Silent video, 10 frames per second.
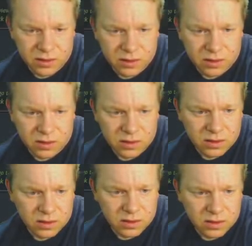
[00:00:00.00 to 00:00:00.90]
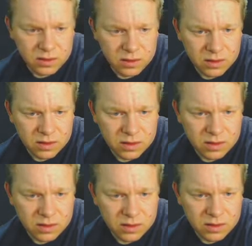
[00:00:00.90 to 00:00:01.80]

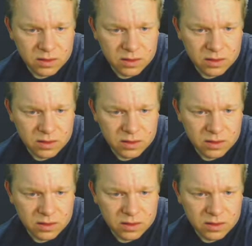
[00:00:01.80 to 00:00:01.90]
(no one is talking)